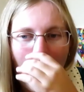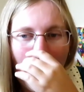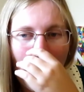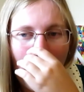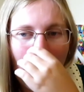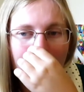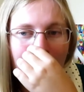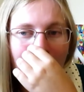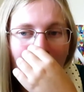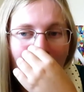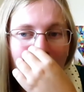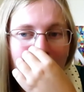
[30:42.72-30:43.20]

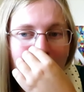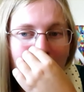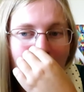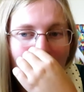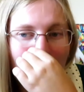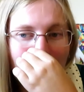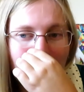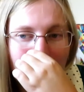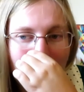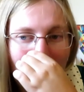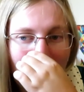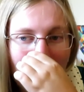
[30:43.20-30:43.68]
And that
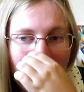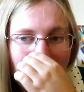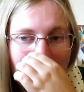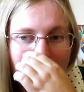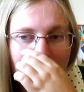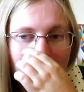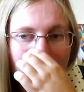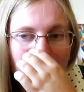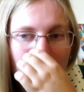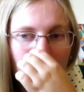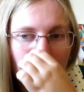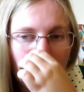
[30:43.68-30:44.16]

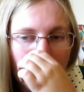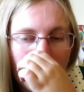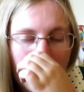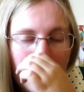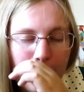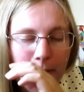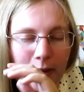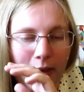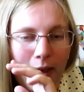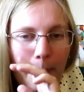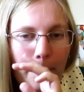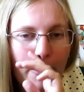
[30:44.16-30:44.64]
temptation
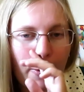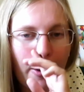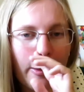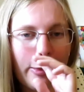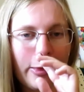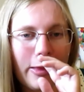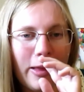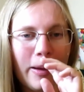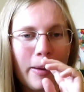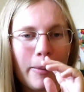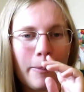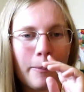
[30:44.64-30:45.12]
creeps up
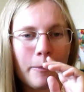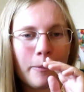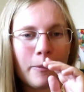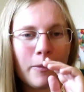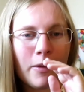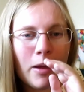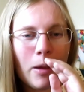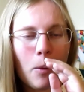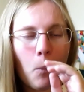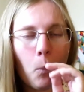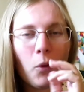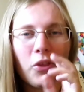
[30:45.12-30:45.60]
on them
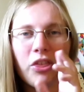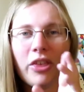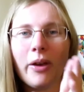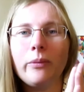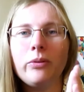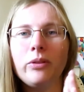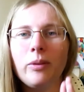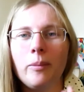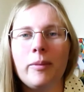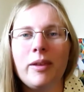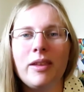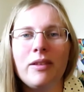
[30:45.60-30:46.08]

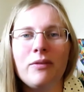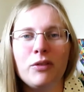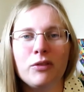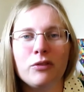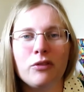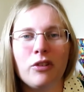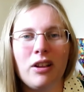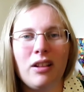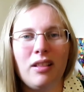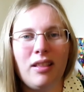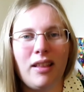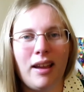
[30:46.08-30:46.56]
without them even
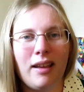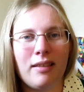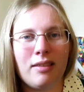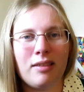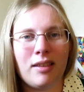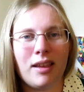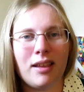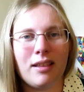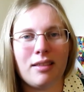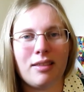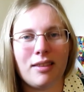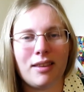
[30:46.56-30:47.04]

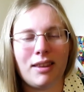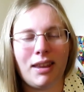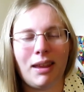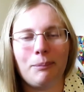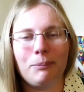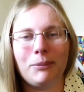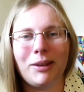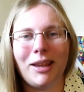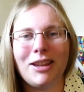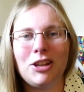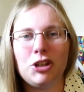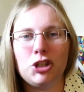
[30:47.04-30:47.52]
realizing it's a
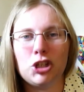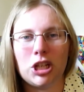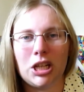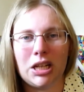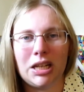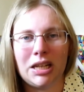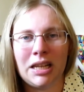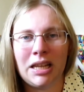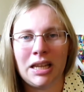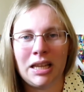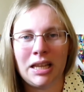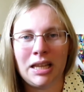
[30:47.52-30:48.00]

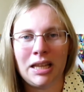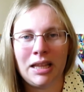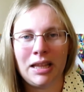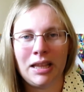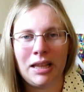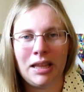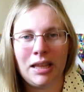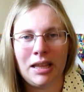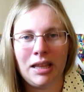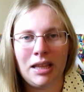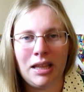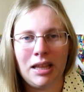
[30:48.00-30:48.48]
temptation.
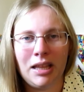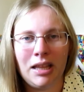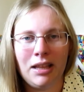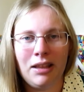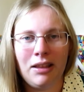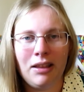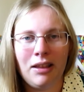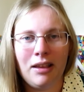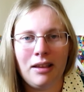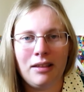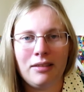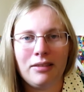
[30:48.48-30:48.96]

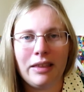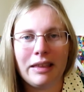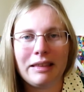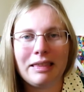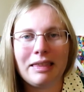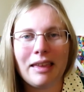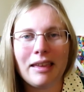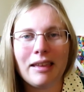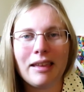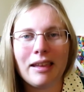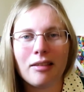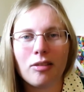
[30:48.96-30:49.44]
Like,
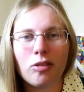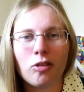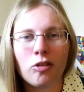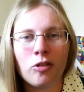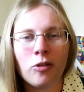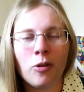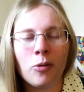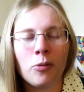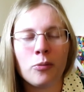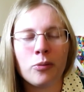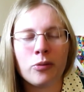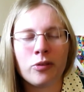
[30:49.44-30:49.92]
they get
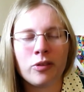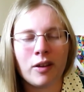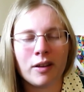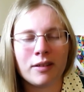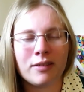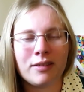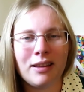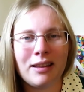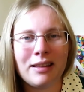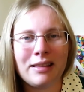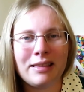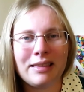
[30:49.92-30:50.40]
so
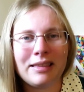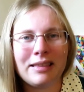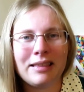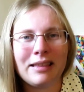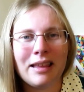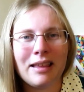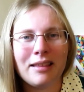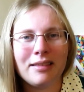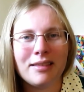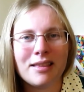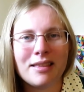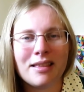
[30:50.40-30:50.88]
sucked in
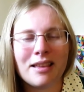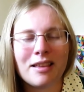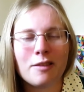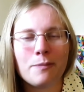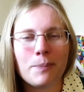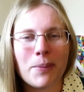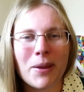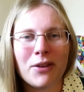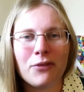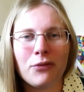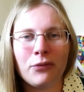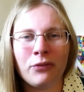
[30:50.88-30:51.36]
that they
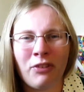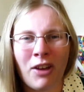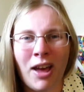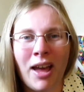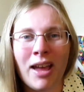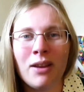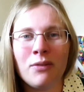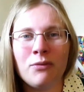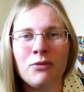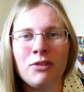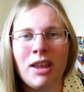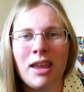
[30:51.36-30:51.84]
spend
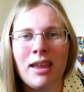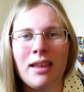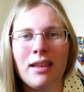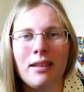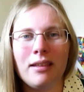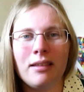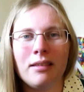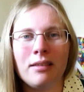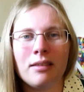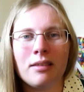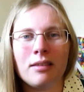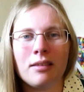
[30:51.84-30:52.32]
five
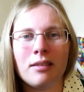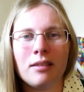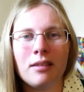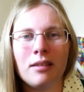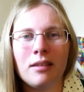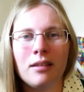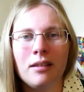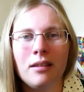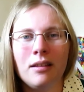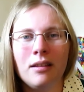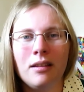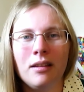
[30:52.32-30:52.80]
days
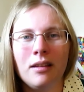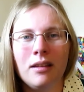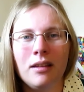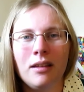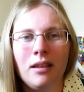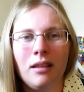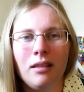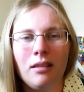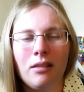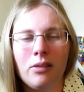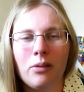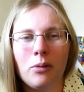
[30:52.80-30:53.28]

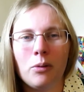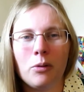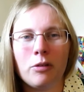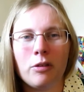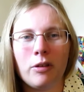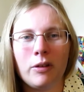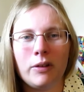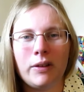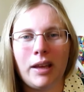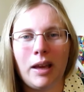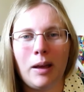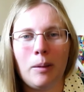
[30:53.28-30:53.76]
in the Lotus
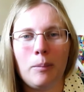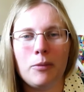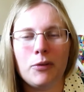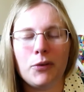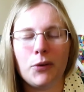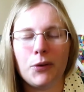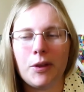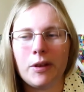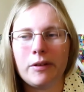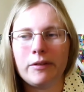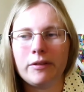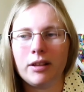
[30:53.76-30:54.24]
Hotel
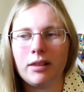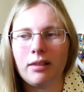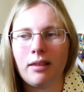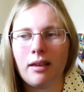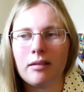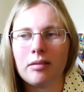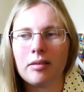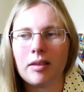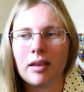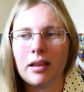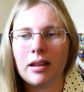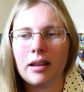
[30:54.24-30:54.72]
before they
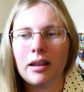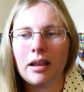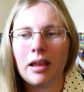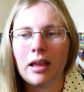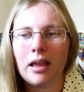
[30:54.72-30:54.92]
realize it.